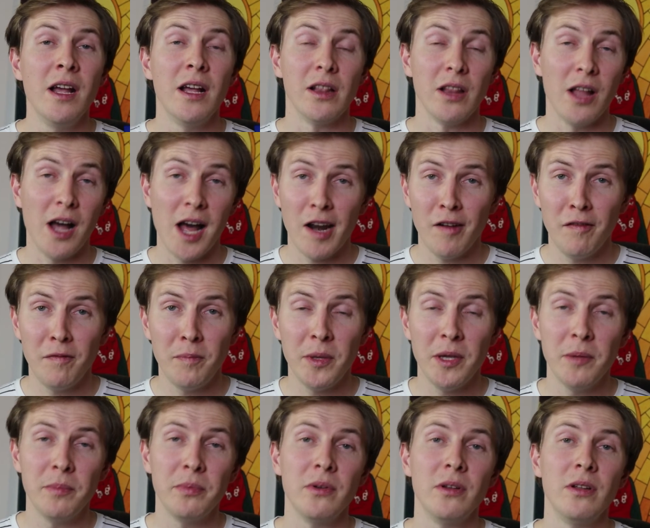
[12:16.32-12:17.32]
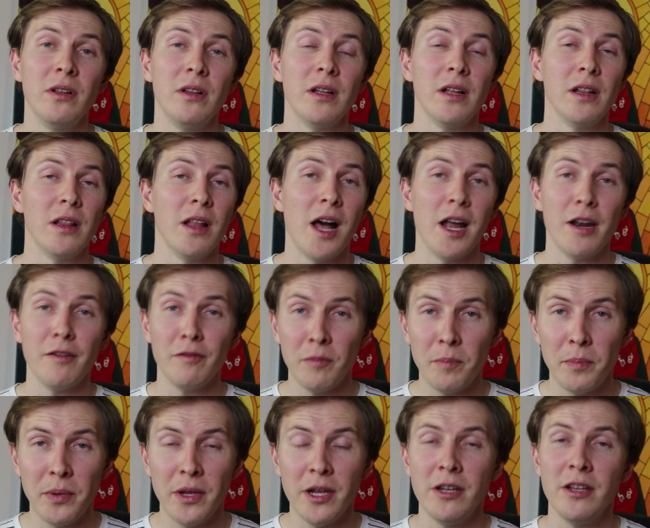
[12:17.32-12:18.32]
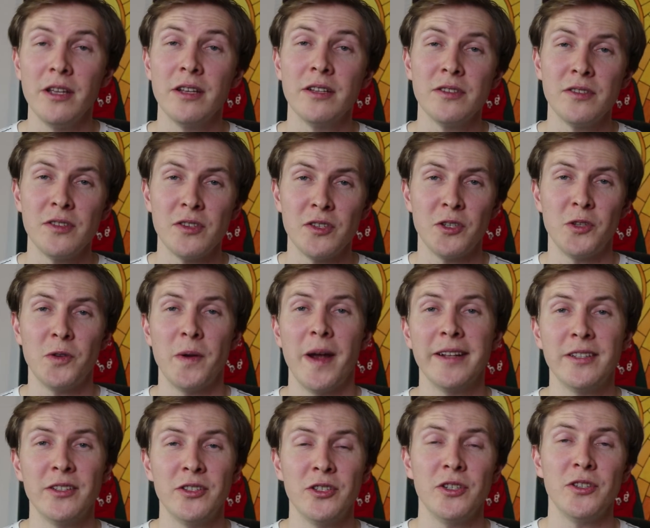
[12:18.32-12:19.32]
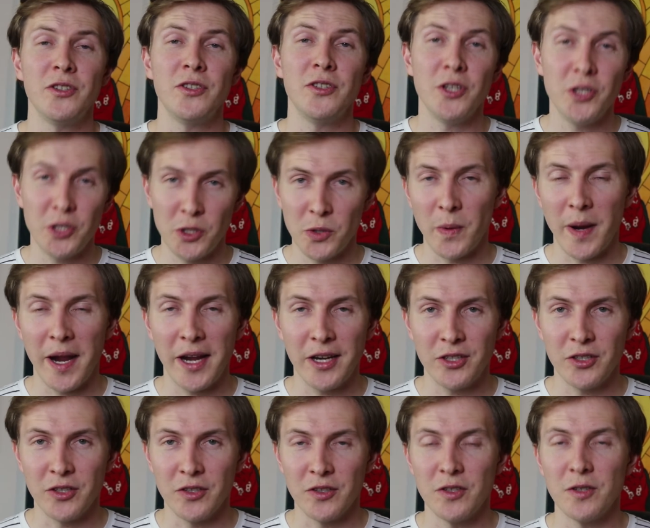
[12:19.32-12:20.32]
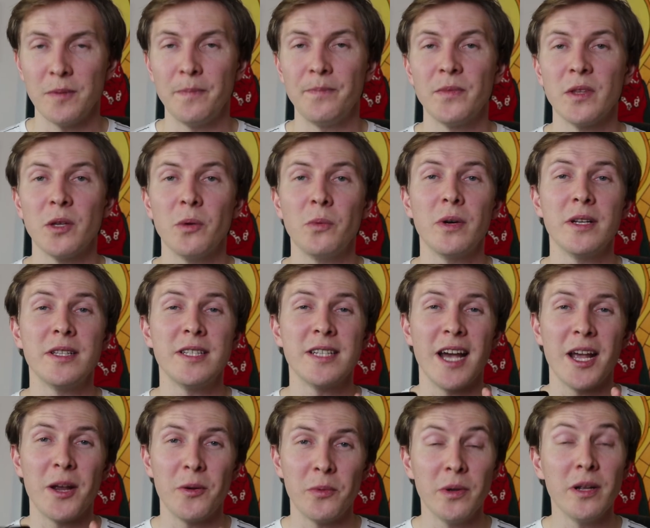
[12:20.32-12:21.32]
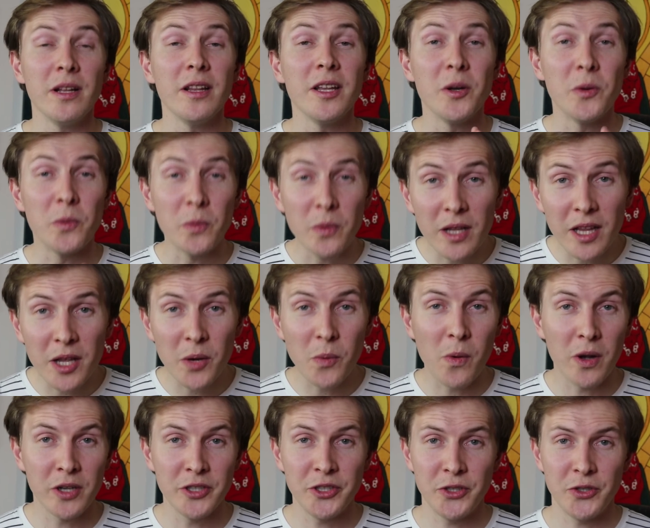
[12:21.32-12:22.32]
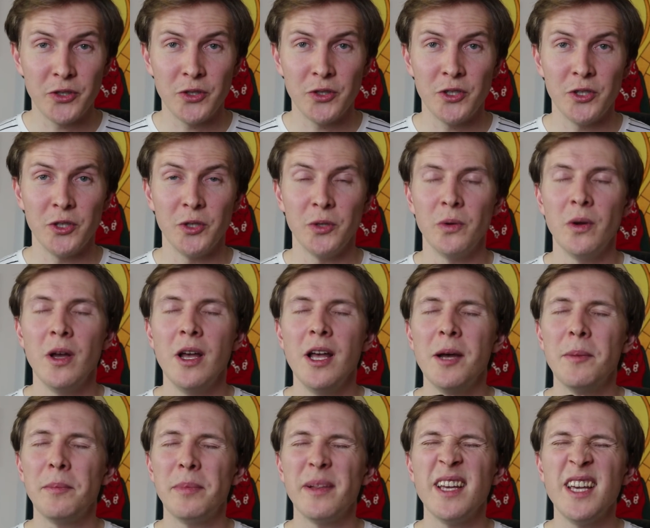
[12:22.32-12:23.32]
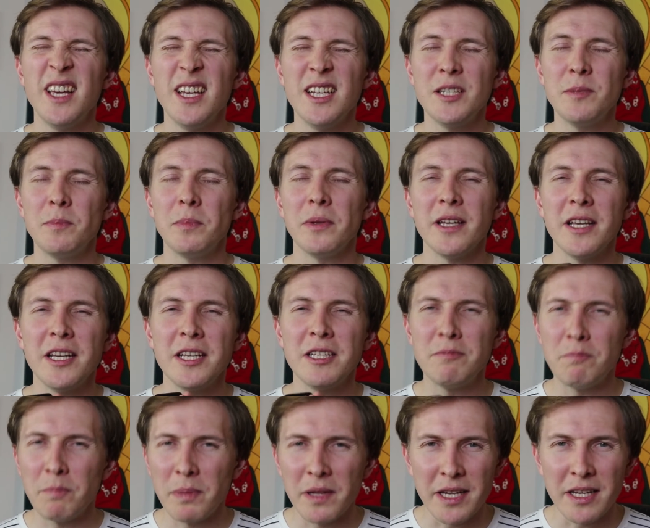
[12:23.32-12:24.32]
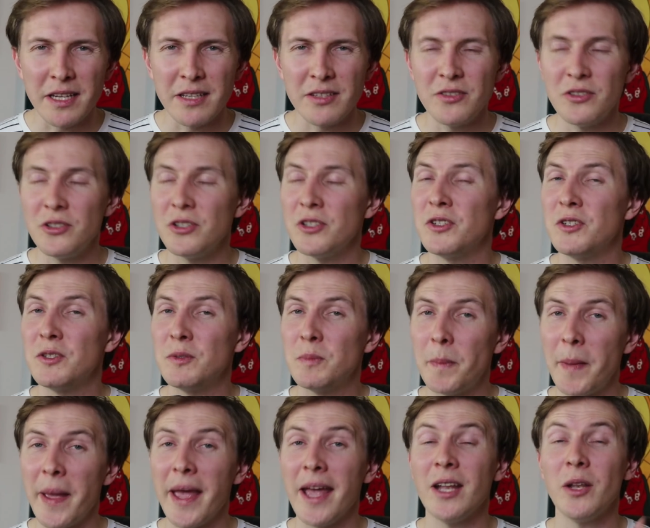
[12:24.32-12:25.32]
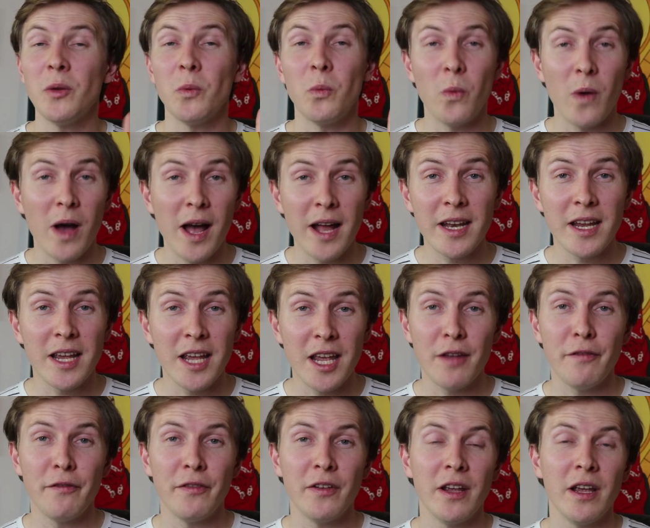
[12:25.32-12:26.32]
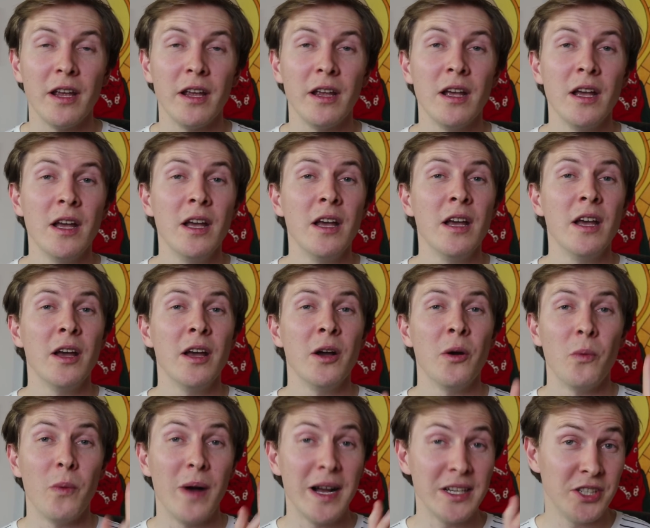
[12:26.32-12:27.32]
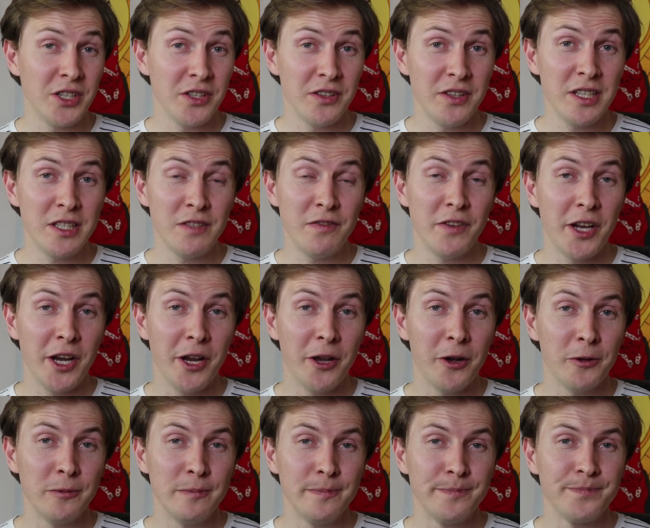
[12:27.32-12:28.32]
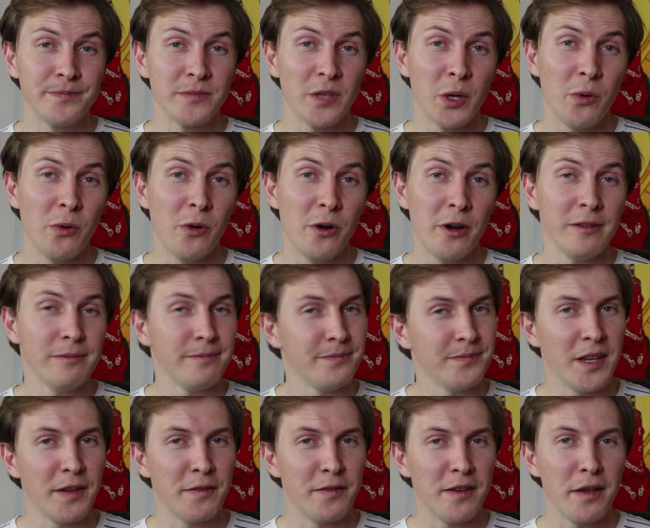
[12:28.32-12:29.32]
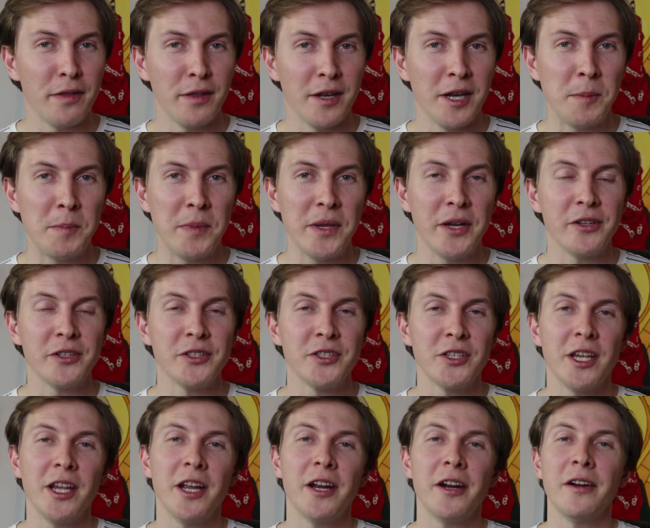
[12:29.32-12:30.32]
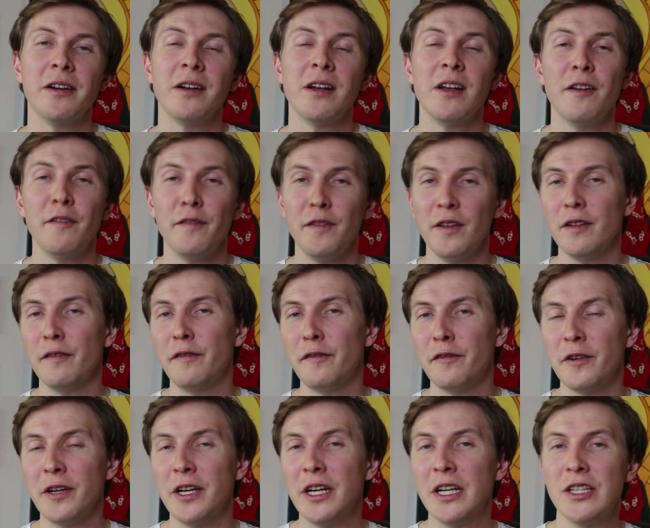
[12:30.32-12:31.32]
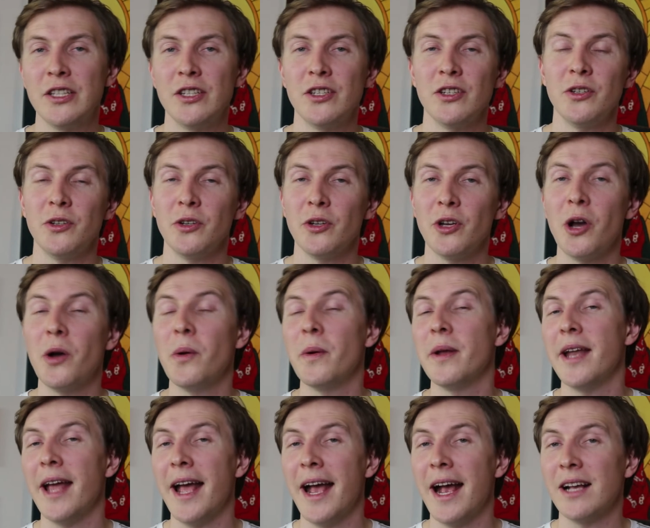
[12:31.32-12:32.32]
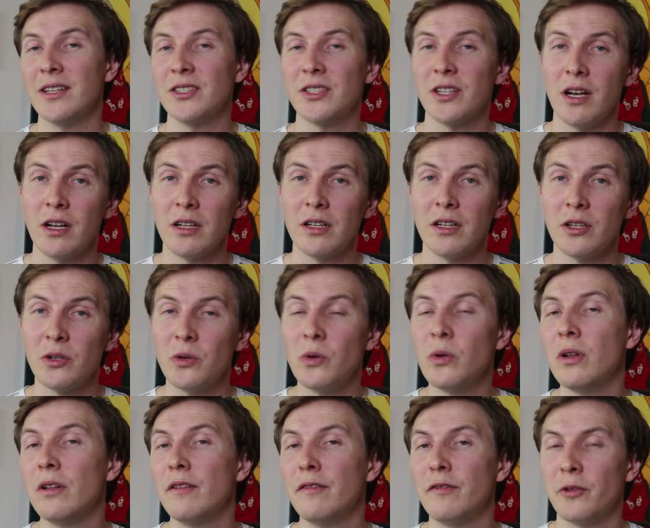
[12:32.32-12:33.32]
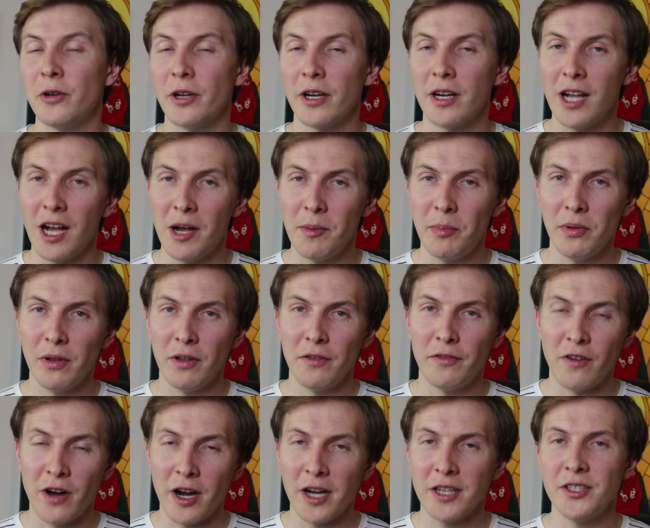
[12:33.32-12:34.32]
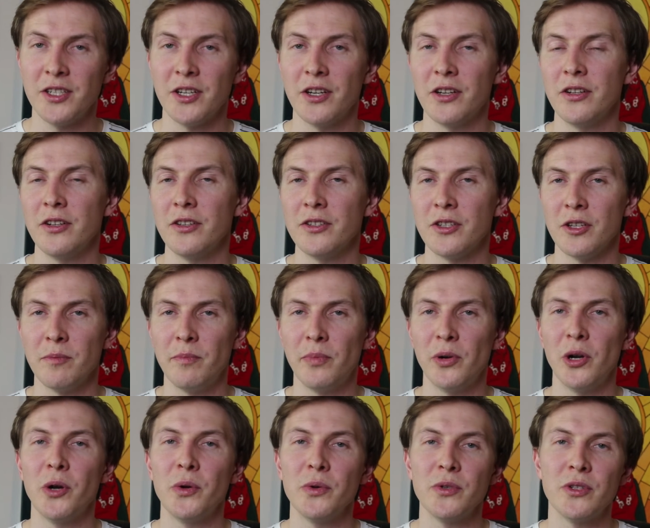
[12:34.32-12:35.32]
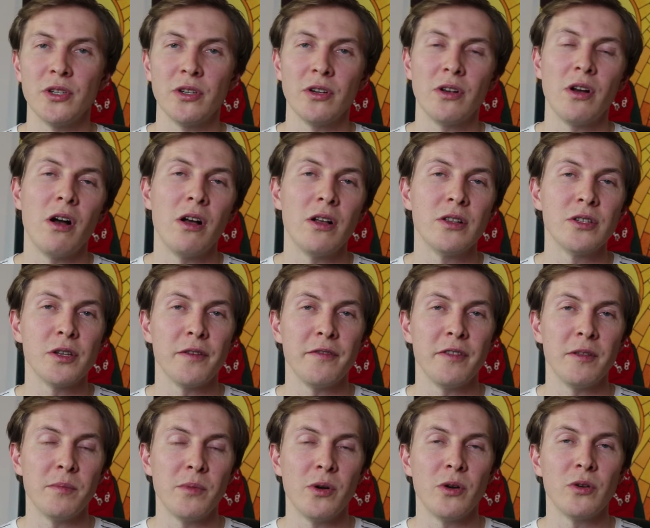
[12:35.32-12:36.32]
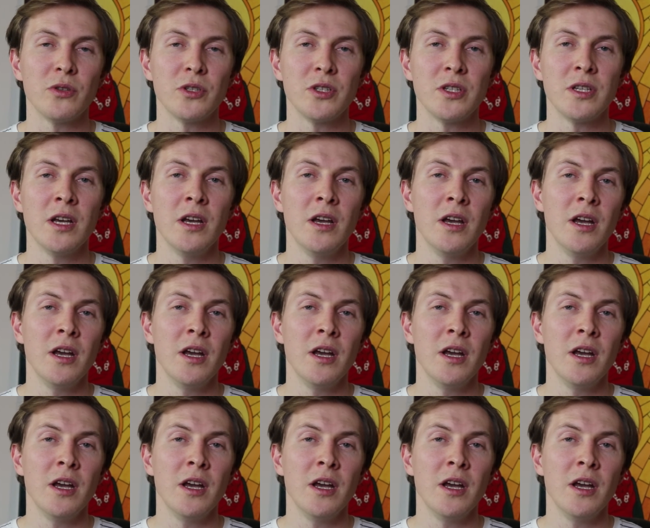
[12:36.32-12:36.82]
A lot of people, a lot of opinions, strategies, situations. What I really want you to do, please just spend one evening watching this video. Or, if nothing appears here, feel free to go and ask Uncle Google for a couple of articles on pros and cons of the most